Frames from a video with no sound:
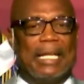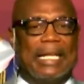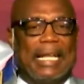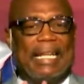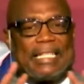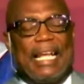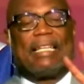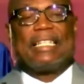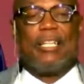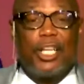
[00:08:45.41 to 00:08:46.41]
in their
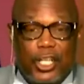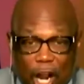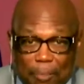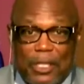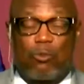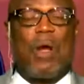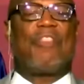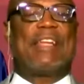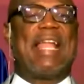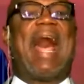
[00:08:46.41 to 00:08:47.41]
skin, determines
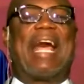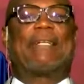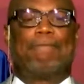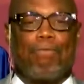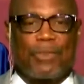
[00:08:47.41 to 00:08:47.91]
whether or not